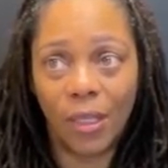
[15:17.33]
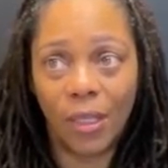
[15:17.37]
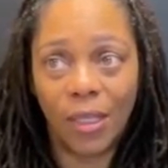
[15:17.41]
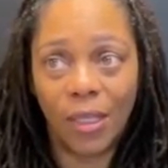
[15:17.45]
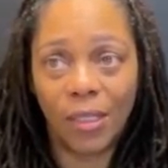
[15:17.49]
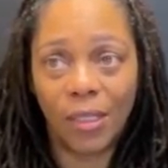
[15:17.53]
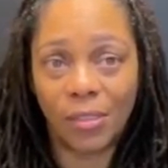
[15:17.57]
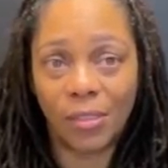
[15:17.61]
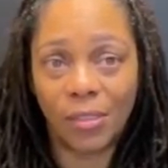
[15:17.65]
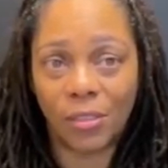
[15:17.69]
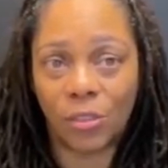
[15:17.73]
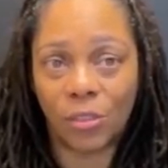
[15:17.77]

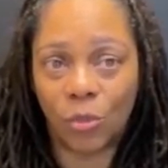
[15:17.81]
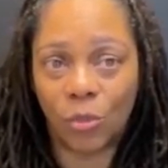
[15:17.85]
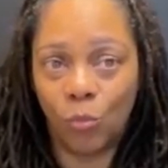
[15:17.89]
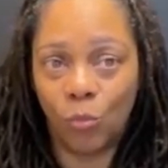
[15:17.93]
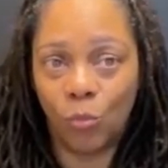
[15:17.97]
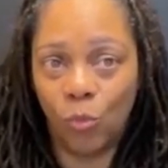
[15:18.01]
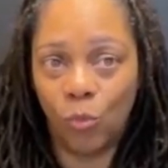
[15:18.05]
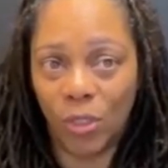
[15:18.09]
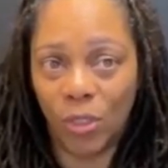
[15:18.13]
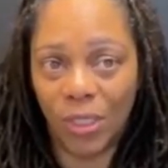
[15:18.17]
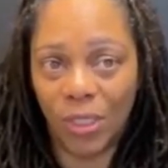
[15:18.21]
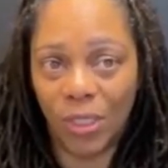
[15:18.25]
it's
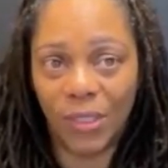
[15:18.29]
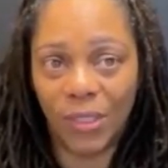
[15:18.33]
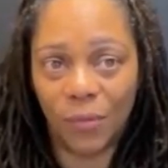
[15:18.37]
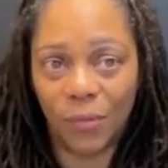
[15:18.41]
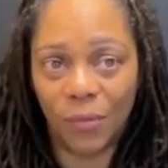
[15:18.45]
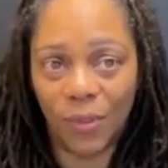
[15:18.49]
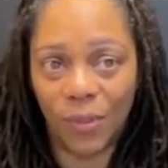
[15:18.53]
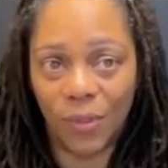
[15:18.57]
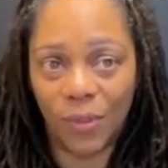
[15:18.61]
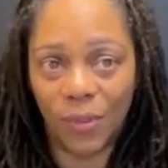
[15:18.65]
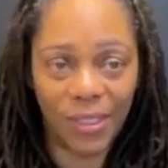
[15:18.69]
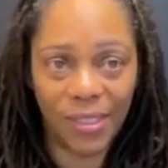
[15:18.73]
really,
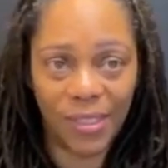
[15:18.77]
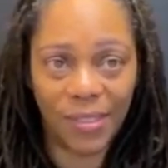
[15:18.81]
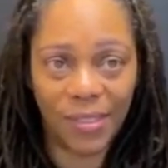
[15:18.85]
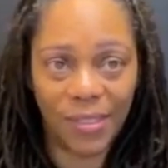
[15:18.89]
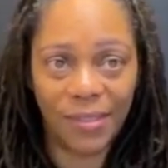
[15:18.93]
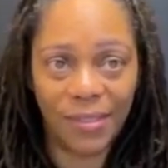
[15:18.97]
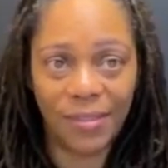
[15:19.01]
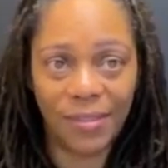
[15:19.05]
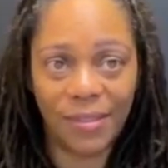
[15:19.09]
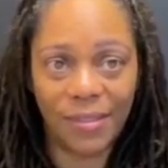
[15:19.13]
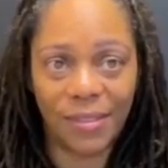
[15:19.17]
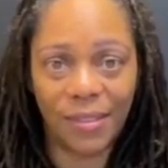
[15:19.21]
really
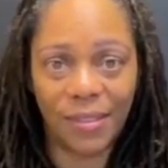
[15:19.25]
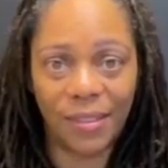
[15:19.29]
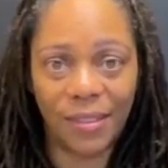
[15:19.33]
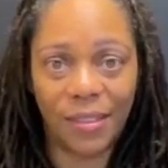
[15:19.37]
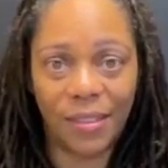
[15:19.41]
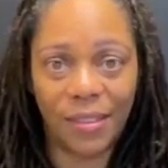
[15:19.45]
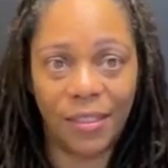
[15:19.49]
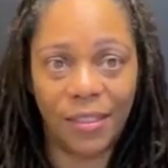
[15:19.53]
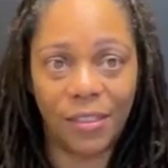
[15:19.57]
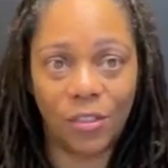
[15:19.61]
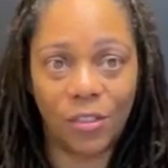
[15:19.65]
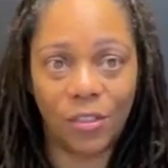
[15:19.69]

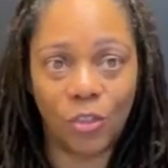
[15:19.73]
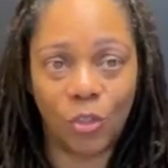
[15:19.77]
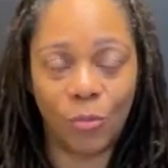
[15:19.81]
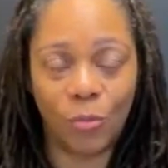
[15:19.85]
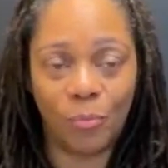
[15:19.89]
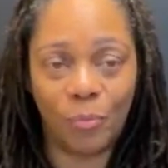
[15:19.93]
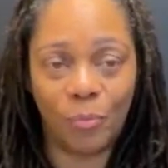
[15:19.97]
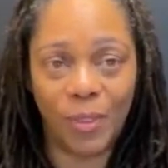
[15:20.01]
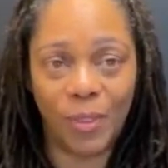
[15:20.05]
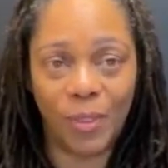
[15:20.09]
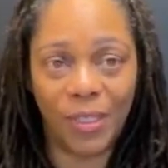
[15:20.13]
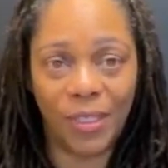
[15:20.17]
easy to
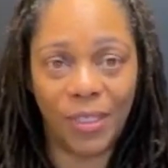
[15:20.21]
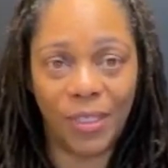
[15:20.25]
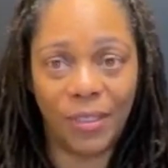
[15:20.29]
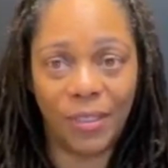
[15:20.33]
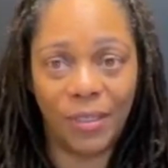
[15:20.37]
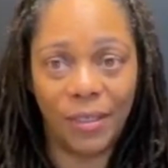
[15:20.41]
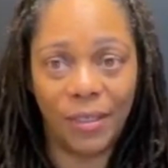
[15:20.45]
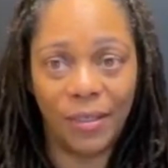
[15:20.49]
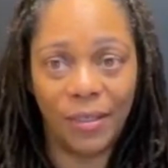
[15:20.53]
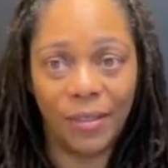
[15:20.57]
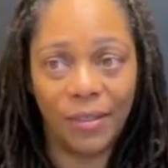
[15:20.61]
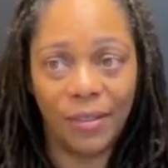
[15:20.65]

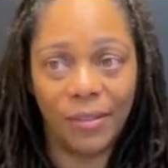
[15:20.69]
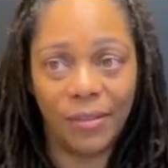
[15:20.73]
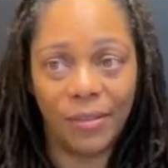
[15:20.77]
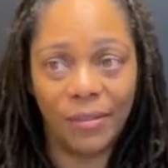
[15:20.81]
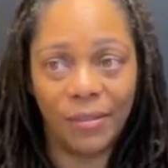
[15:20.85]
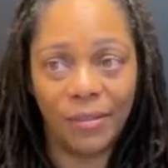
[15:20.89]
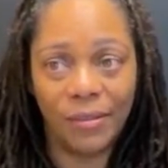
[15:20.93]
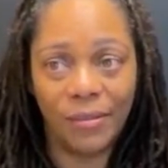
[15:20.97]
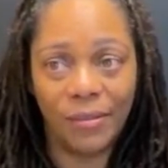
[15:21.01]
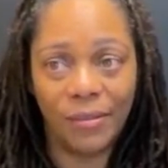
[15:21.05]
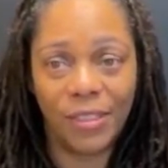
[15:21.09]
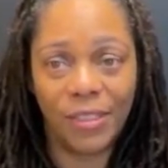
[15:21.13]
be
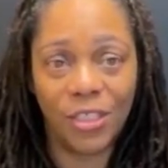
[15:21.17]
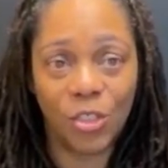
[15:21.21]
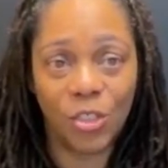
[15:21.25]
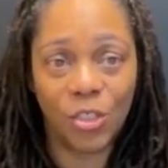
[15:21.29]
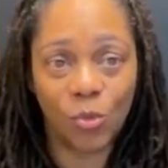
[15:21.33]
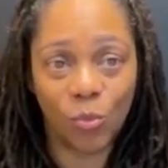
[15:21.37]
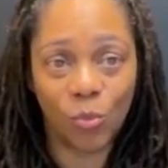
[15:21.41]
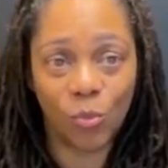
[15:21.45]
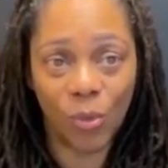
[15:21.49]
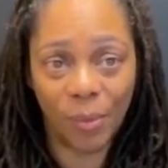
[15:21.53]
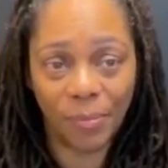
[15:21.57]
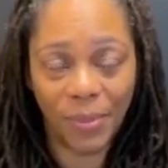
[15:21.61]

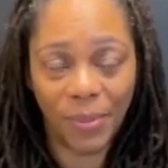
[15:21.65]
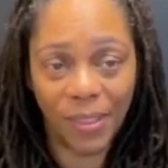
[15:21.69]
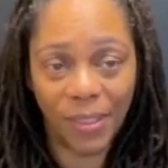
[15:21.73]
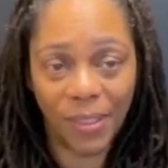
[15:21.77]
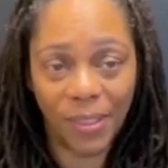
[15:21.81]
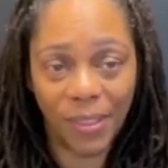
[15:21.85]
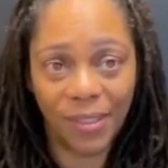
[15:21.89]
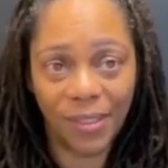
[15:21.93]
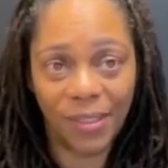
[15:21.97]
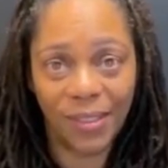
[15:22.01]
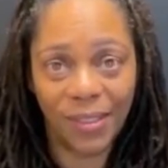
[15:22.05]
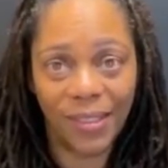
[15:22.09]

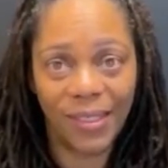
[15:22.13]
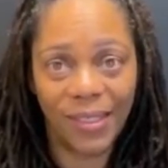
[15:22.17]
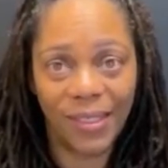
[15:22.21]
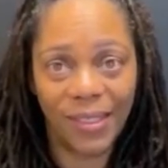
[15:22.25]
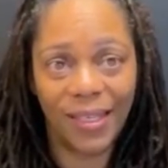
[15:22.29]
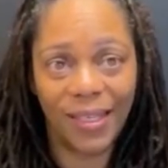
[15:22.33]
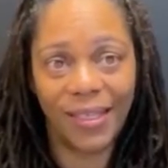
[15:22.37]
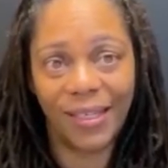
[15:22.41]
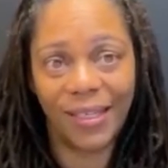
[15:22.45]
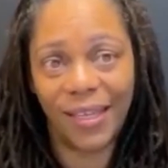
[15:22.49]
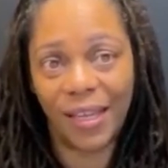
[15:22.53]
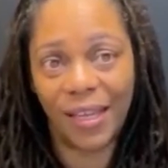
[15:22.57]
disrupted
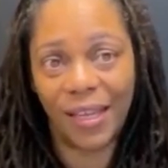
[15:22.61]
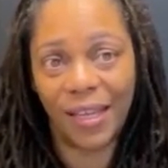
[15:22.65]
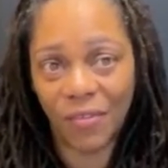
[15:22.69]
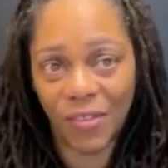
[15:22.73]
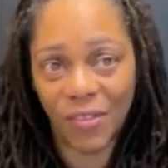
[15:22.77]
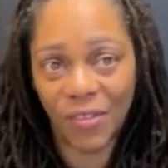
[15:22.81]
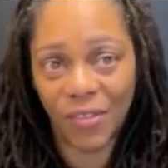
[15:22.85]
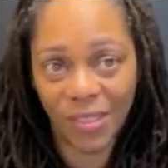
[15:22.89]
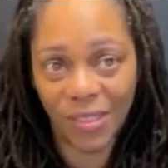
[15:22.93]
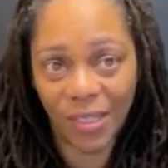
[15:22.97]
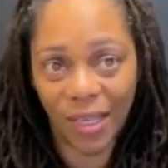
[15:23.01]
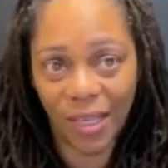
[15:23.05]
and
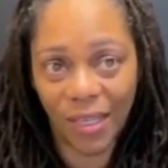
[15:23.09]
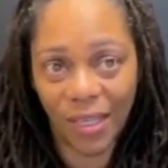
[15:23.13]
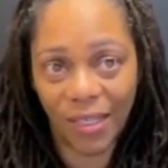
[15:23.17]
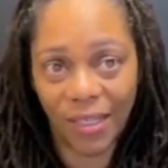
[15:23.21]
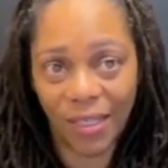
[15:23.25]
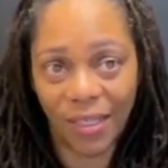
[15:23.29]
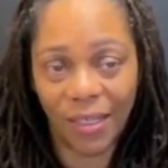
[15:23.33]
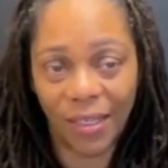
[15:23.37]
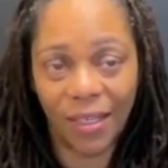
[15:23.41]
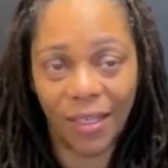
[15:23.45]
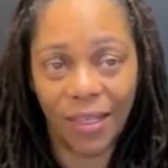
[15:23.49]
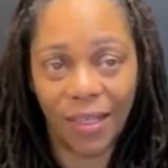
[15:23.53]

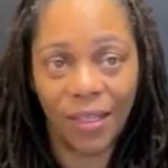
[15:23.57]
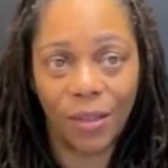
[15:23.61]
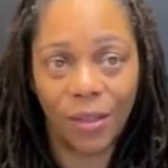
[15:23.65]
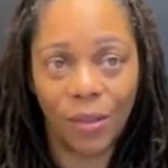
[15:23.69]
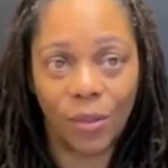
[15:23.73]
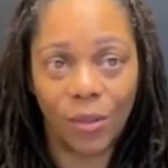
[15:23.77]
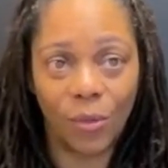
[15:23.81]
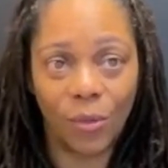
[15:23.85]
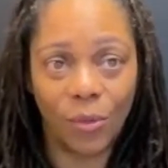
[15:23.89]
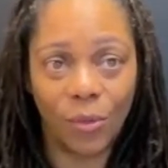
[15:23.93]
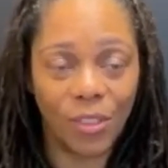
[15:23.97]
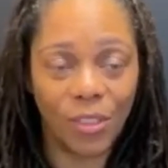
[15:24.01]
devastated
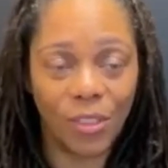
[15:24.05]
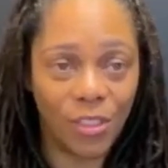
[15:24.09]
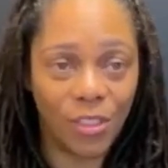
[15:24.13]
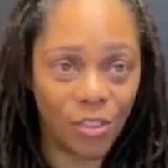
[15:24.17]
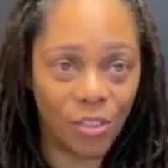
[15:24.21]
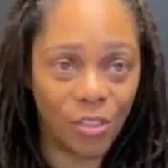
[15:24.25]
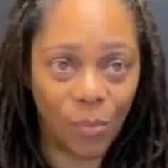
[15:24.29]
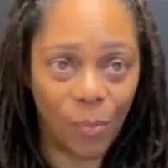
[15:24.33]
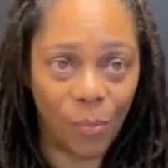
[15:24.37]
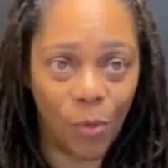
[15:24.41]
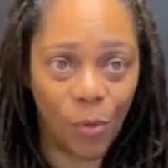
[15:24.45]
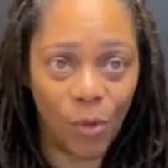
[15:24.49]
through the
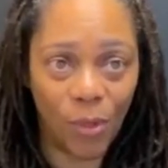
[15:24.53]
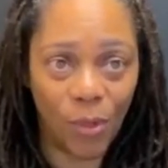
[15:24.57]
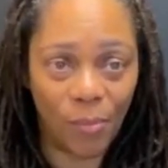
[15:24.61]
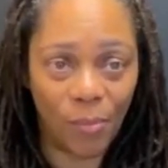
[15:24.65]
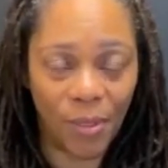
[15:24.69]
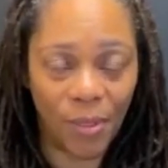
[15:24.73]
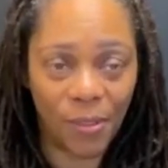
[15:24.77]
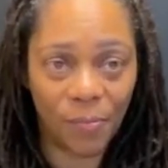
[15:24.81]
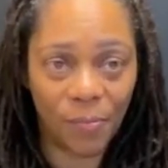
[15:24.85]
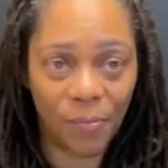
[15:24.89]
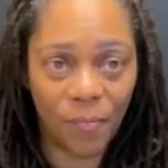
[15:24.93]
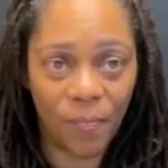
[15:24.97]

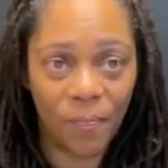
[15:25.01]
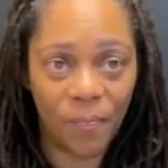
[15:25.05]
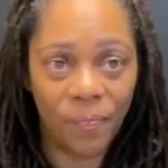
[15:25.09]
disappointment.